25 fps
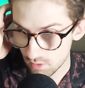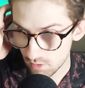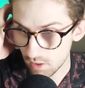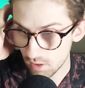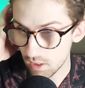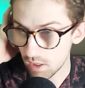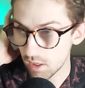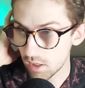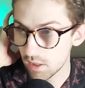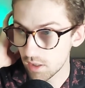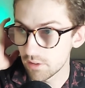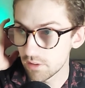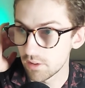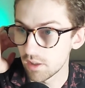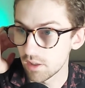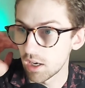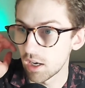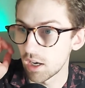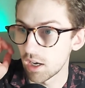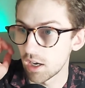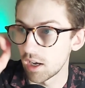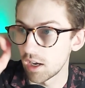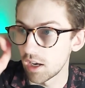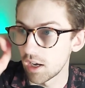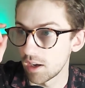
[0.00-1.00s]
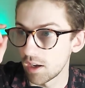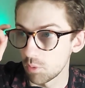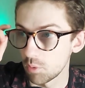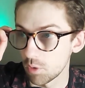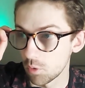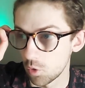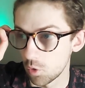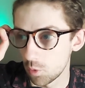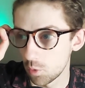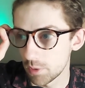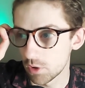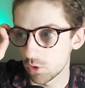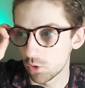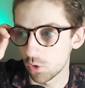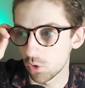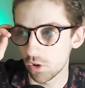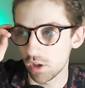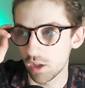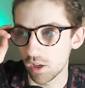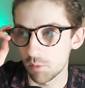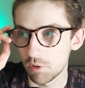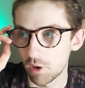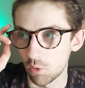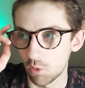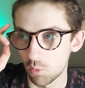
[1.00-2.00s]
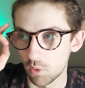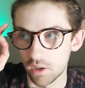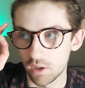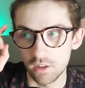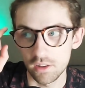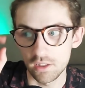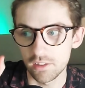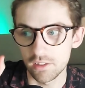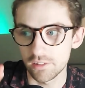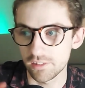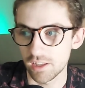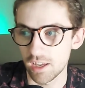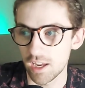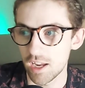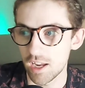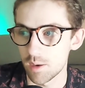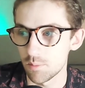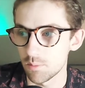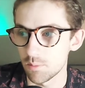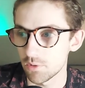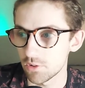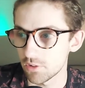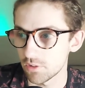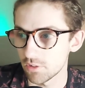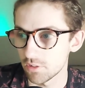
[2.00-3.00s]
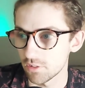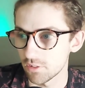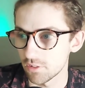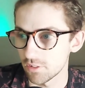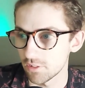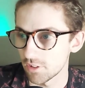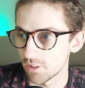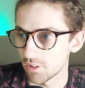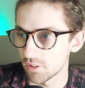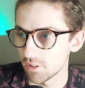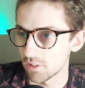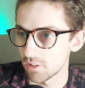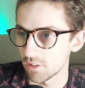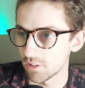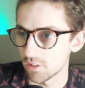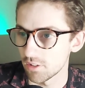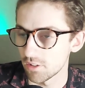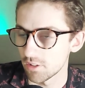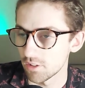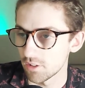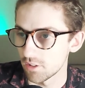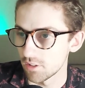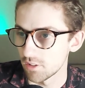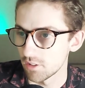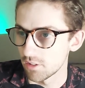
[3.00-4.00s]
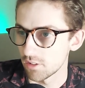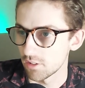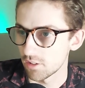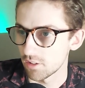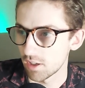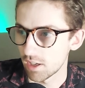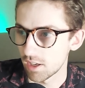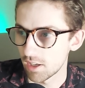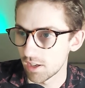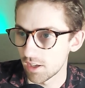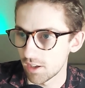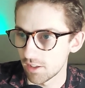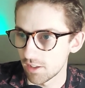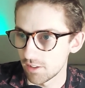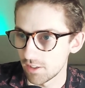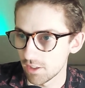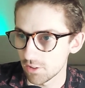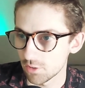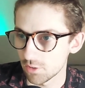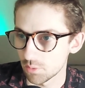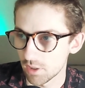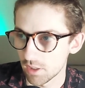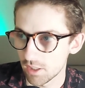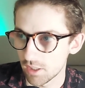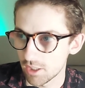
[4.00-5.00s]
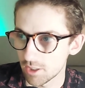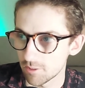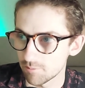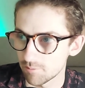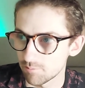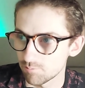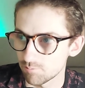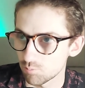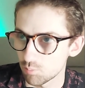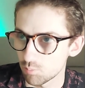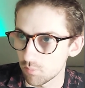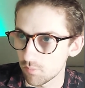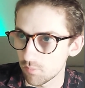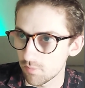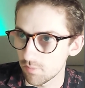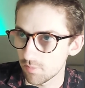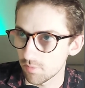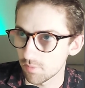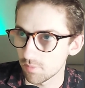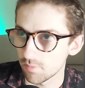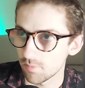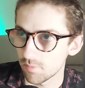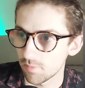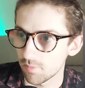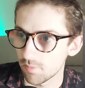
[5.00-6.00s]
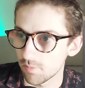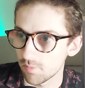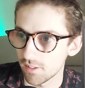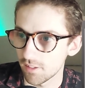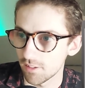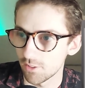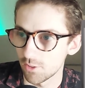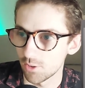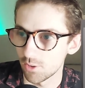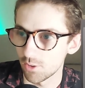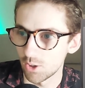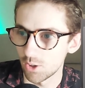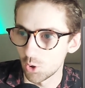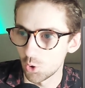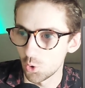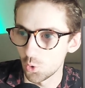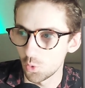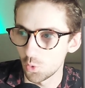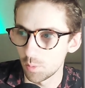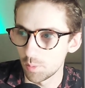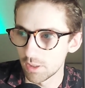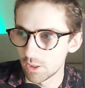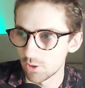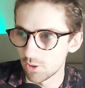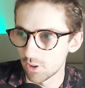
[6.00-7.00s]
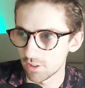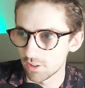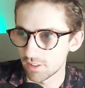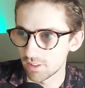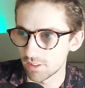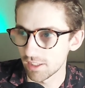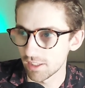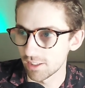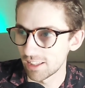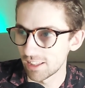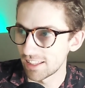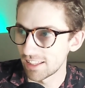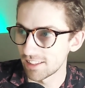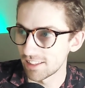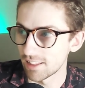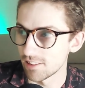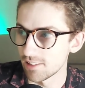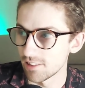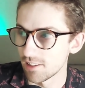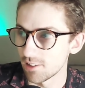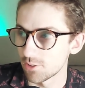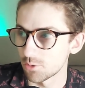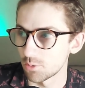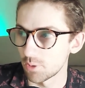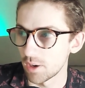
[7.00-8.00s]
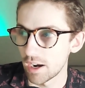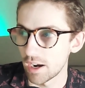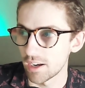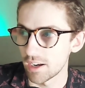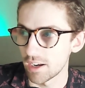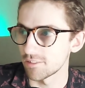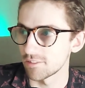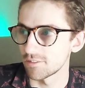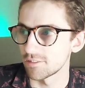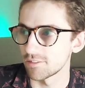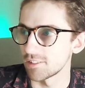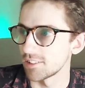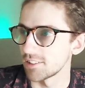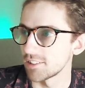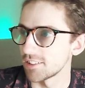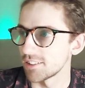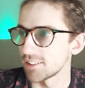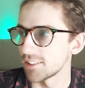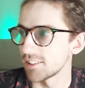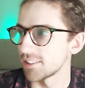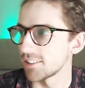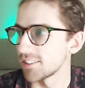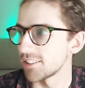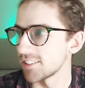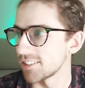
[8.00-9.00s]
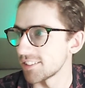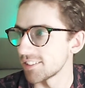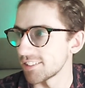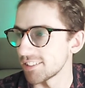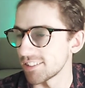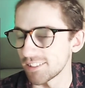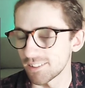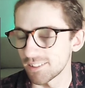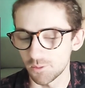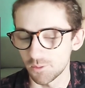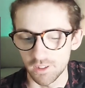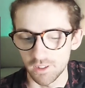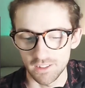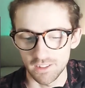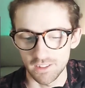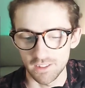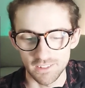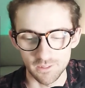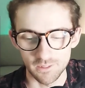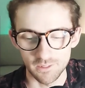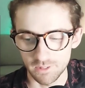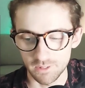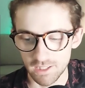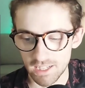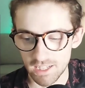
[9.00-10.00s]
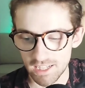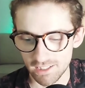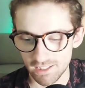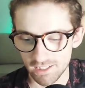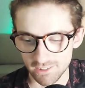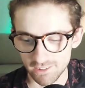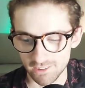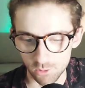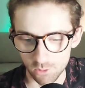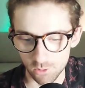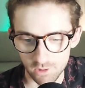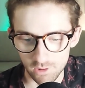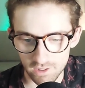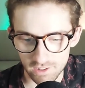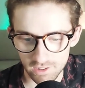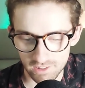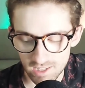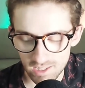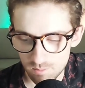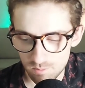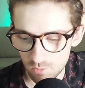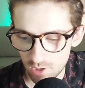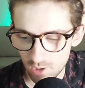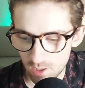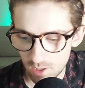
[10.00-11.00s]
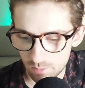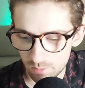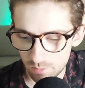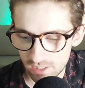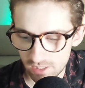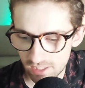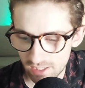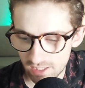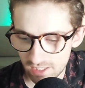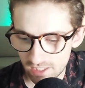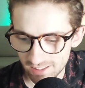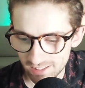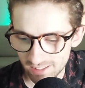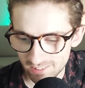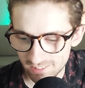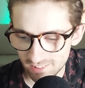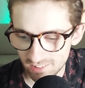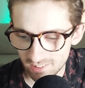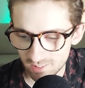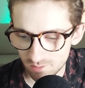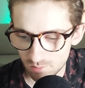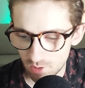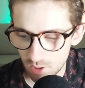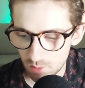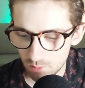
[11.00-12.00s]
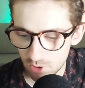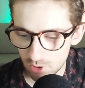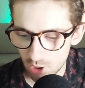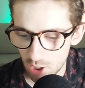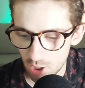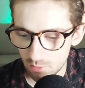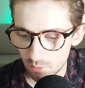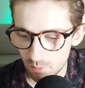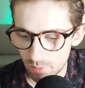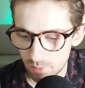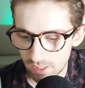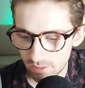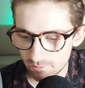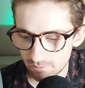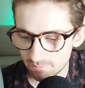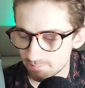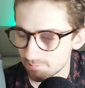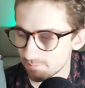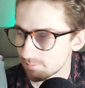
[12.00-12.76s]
And we will be talking about one of these teams next week. Who will be knocked out at this rate? Wellington Phoenix look like they might be their season might be over, man.